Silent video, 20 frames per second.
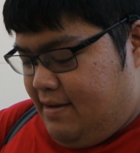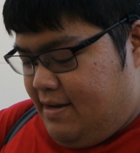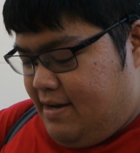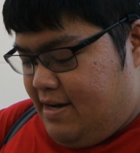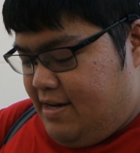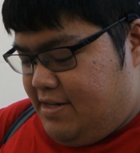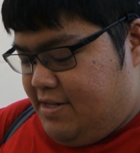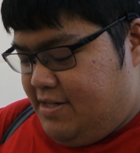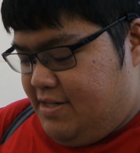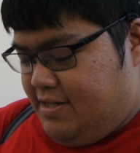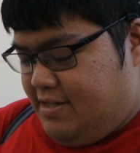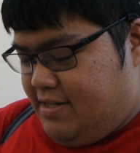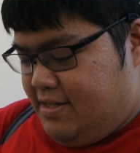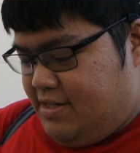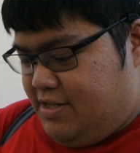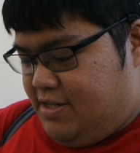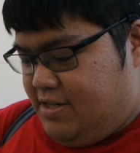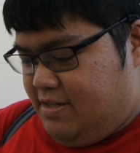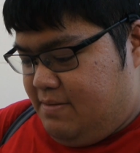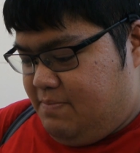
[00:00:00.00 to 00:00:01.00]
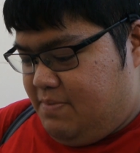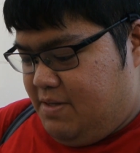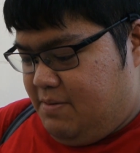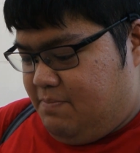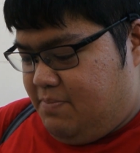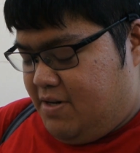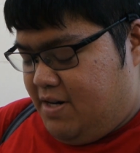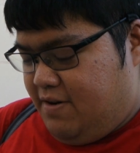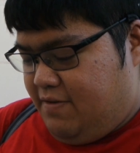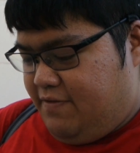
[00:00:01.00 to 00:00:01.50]
Actually, this should be
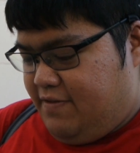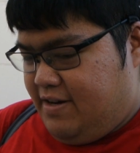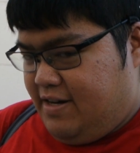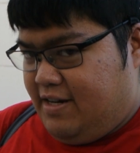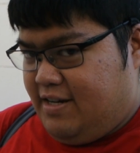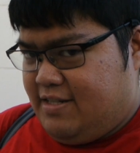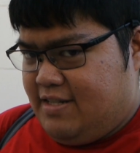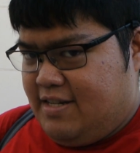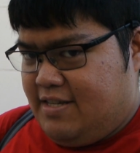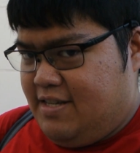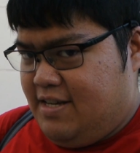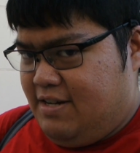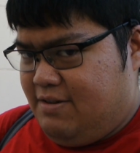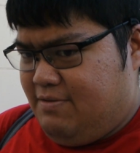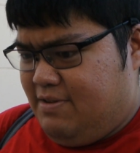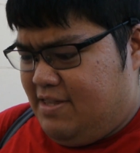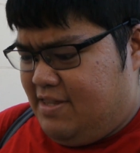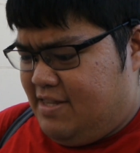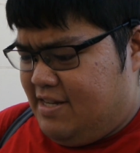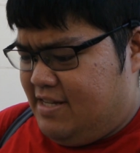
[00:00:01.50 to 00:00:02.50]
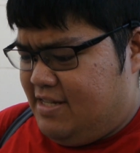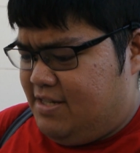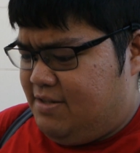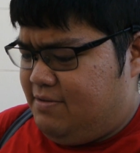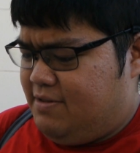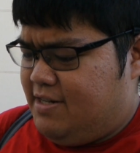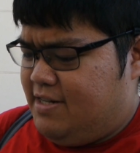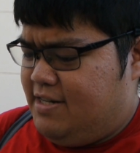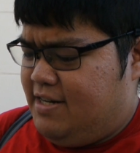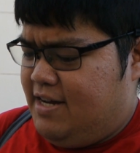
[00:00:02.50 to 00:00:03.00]
perfect, because I think with this
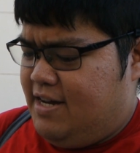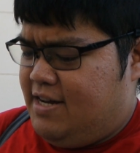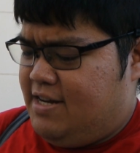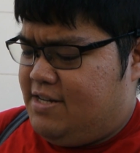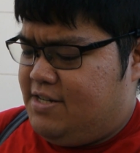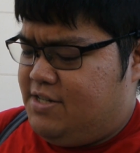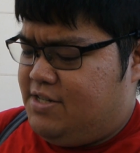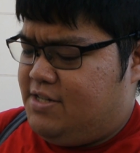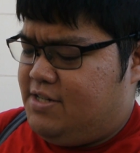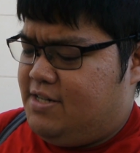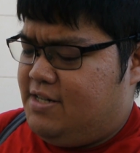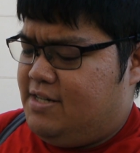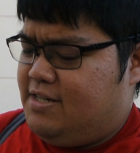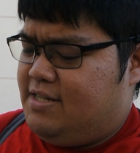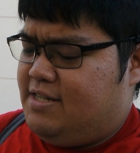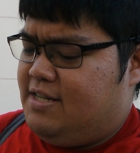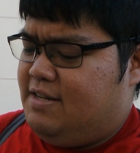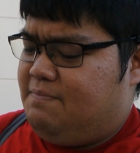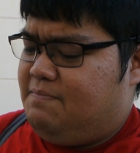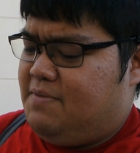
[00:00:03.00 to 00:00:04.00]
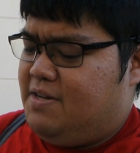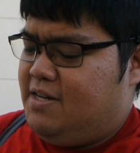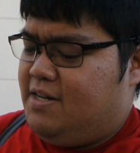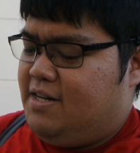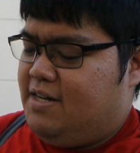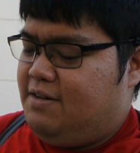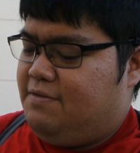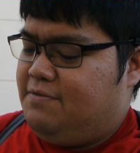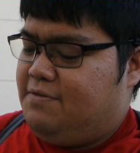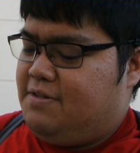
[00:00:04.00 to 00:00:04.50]
one, it should tip me
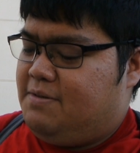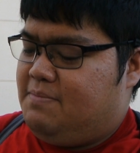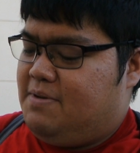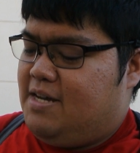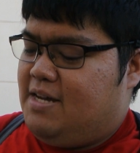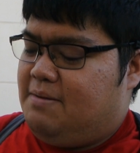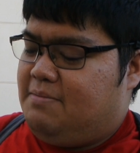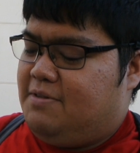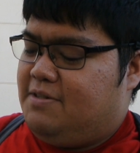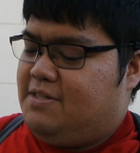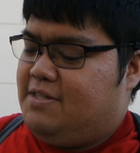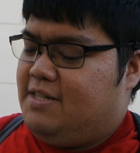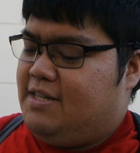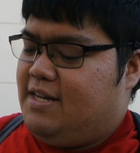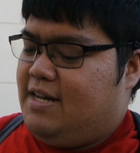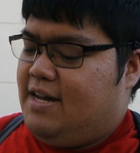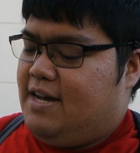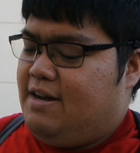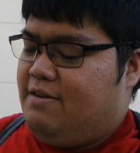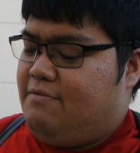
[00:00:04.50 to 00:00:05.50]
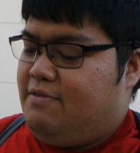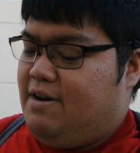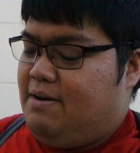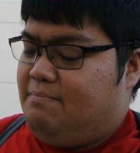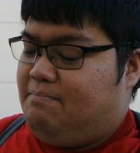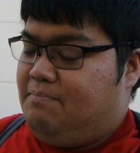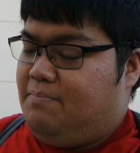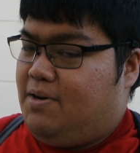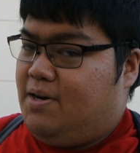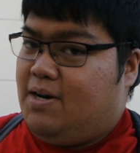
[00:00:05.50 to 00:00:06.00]
off to be able to get
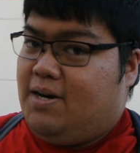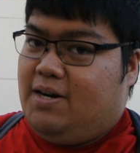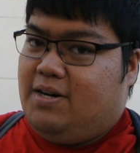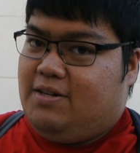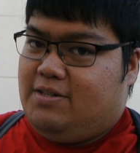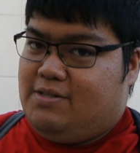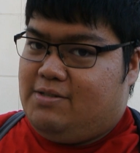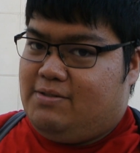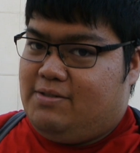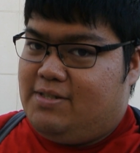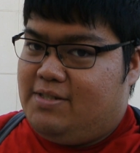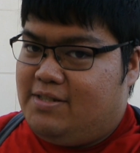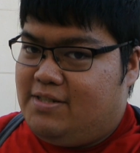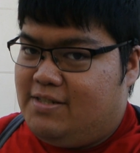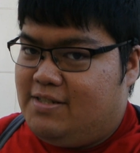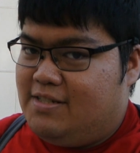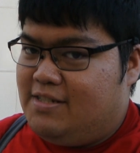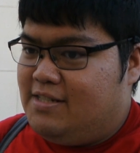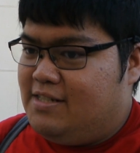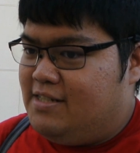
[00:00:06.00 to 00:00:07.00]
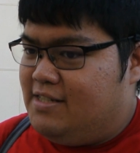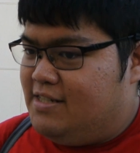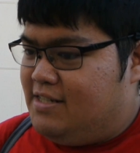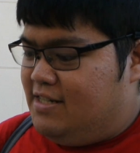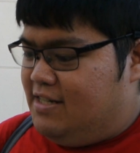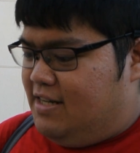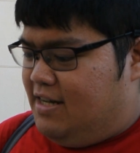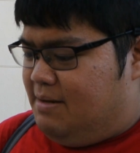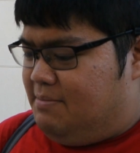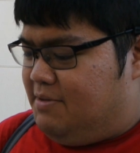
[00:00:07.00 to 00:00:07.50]
Rampardos,
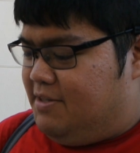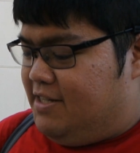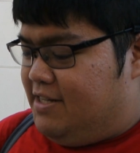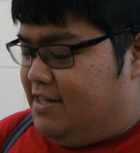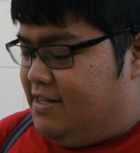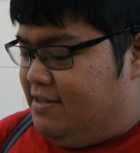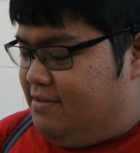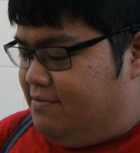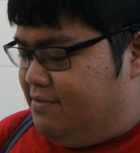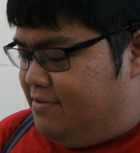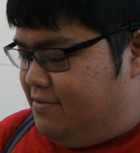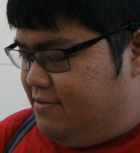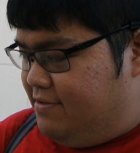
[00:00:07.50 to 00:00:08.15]
I believe.